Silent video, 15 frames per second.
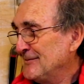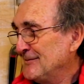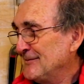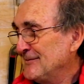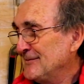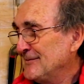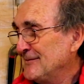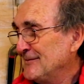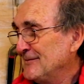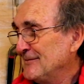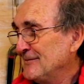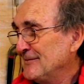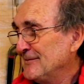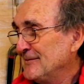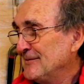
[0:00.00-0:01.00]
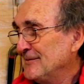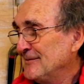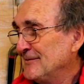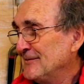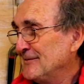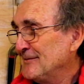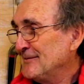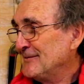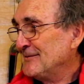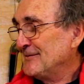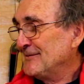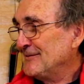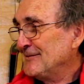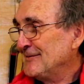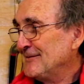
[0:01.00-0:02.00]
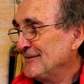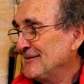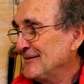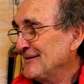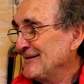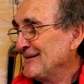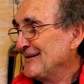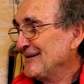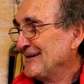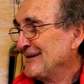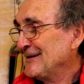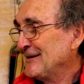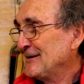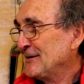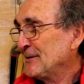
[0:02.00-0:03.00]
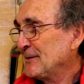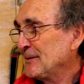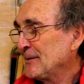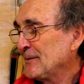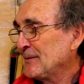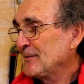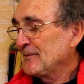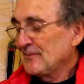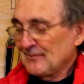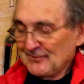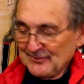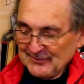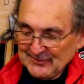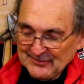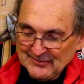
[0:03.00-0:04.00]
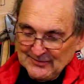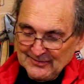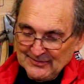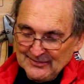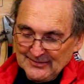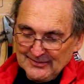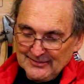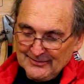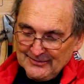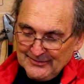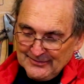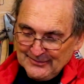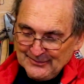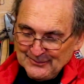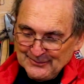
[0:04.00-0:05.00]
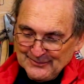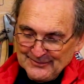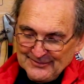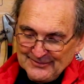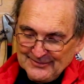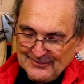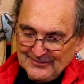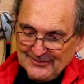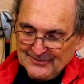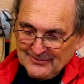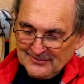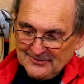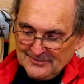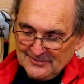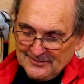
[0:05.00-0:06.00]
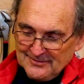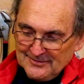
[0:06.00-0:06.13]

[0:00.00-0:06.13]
This person isn't speaking.